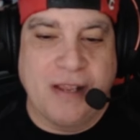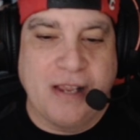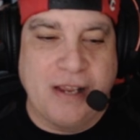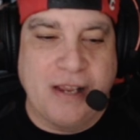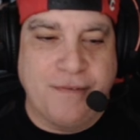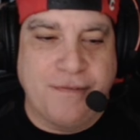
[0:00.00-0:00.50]

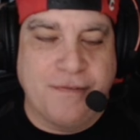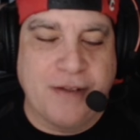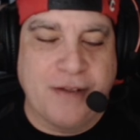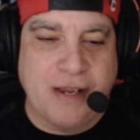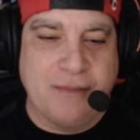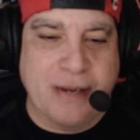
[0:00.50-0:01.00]
if
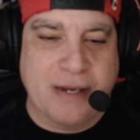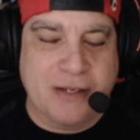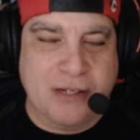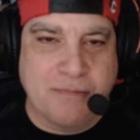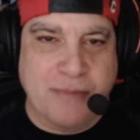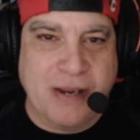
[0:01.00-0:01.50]
it
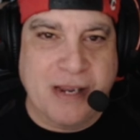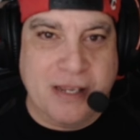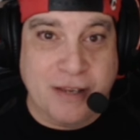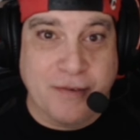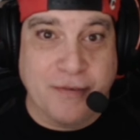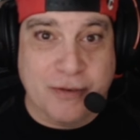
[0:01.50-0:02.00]
makes a bigger
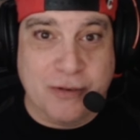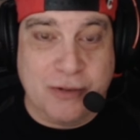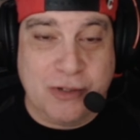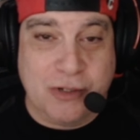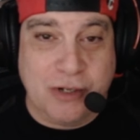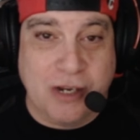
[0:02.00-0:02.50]

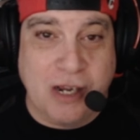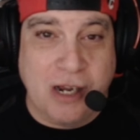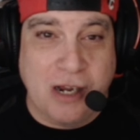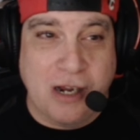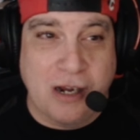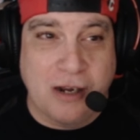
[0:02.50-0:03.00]
difference.
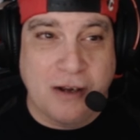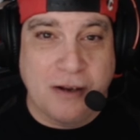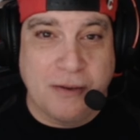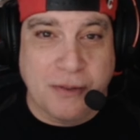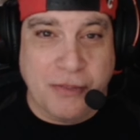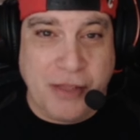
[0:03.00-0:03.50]
The
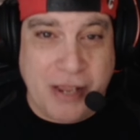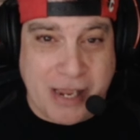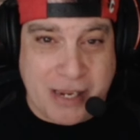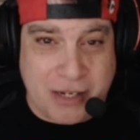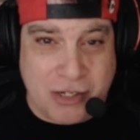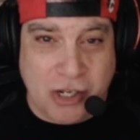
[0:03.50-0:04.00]
thing
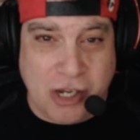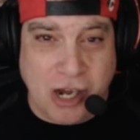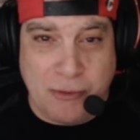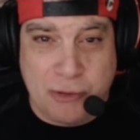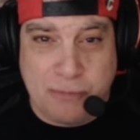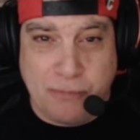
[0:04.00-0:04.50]
is, the
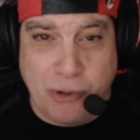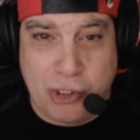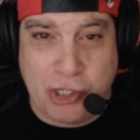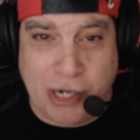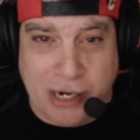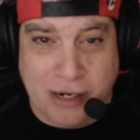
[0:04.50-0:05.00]
car was
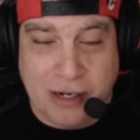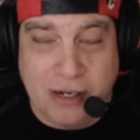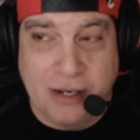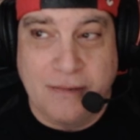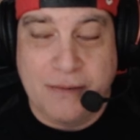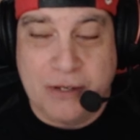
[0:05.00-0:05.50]
pushing,
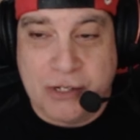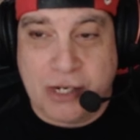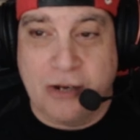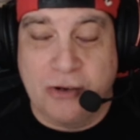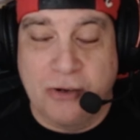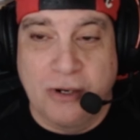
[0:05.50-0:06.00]

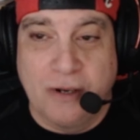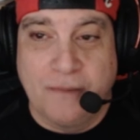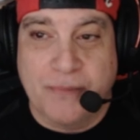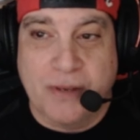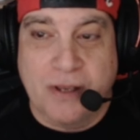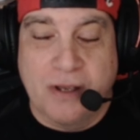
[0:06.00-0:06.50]
so
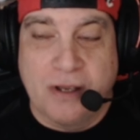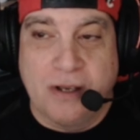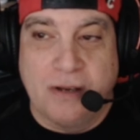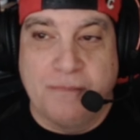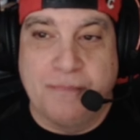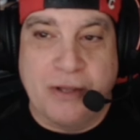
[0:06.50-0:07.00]

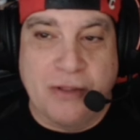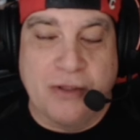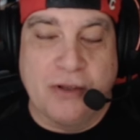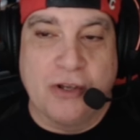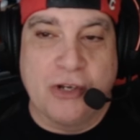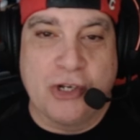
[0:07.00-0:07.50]
but
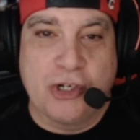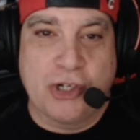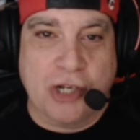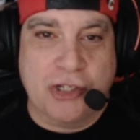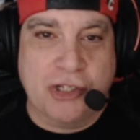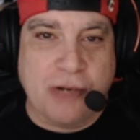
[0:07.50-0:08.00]

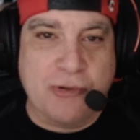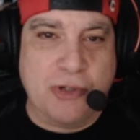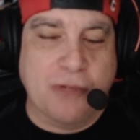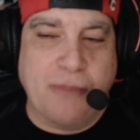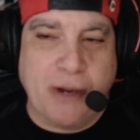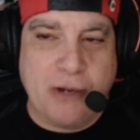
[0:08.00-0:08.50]
I don't
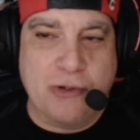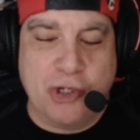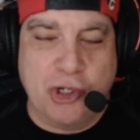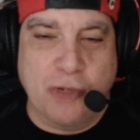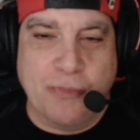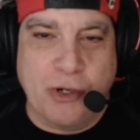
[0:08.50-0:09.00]
suppose you
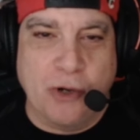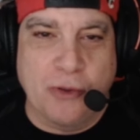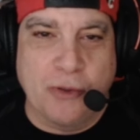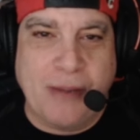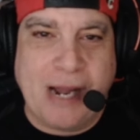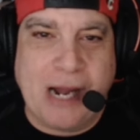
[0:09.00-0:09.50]
should be on
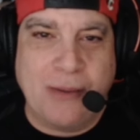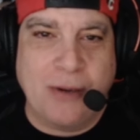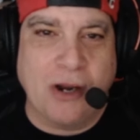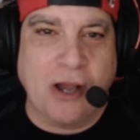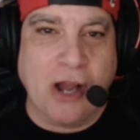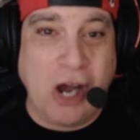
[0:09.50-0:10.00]
the power
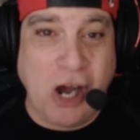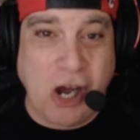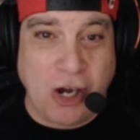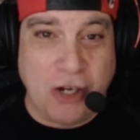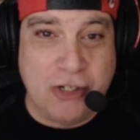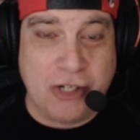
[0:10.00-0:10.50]
like
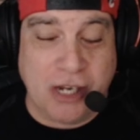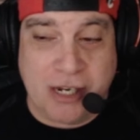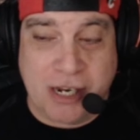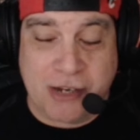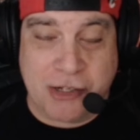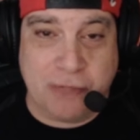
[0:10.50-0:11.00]
hard and
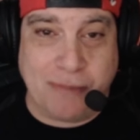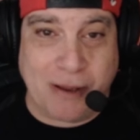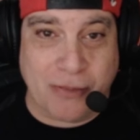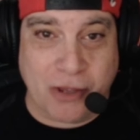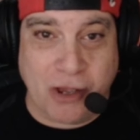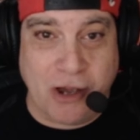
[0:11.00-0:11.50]

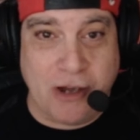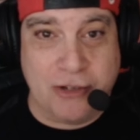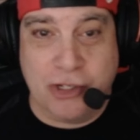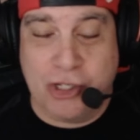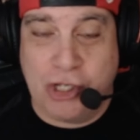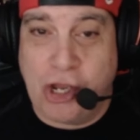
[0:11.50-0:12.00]
expect the car
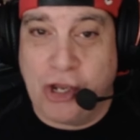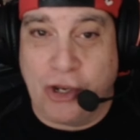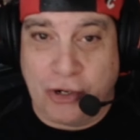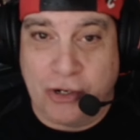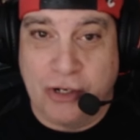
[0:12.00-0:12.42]
to turn.